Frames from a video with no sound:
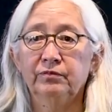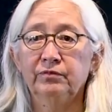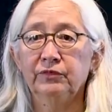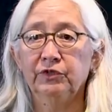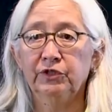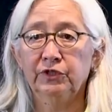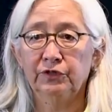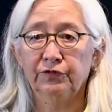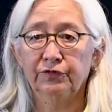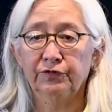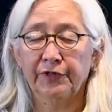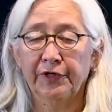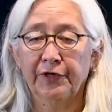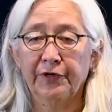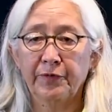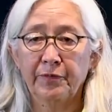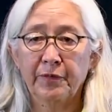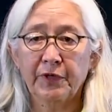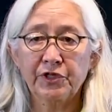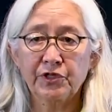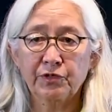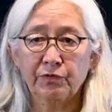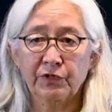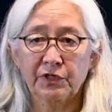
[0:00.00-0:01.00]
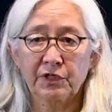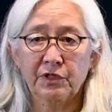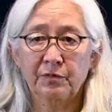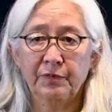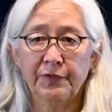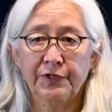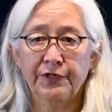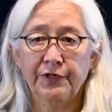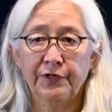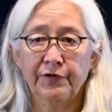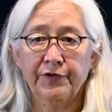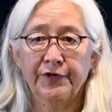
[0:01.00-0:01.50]
you know, very much with the
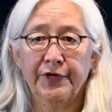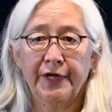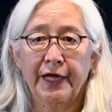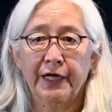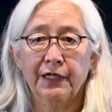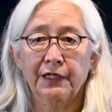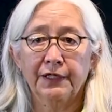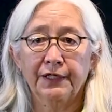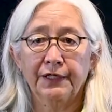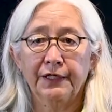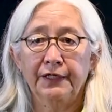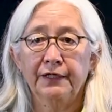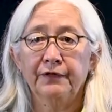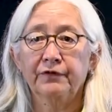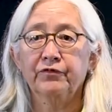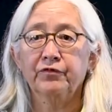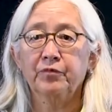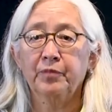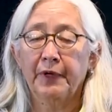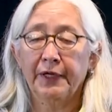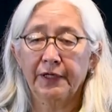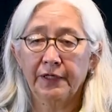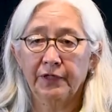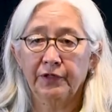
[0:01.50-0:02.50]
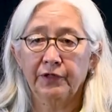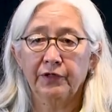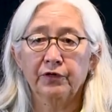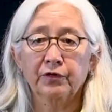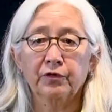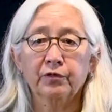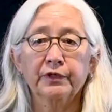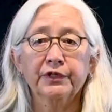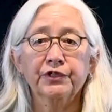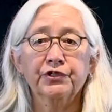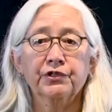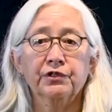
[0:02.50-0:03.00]
materiality of making the
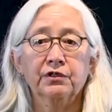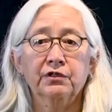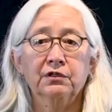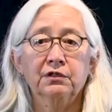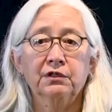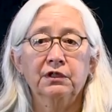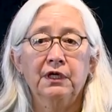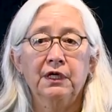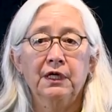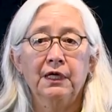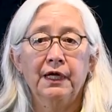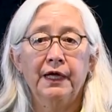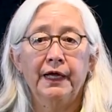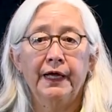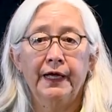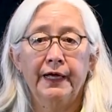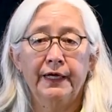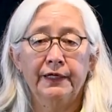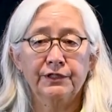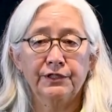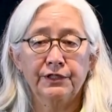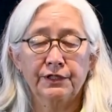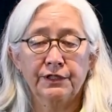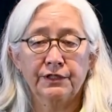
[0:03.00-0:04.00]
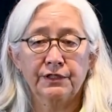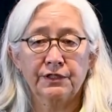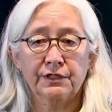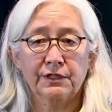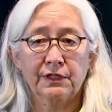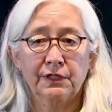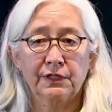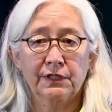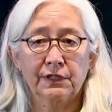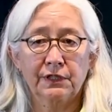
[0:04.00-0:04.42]
original, as is.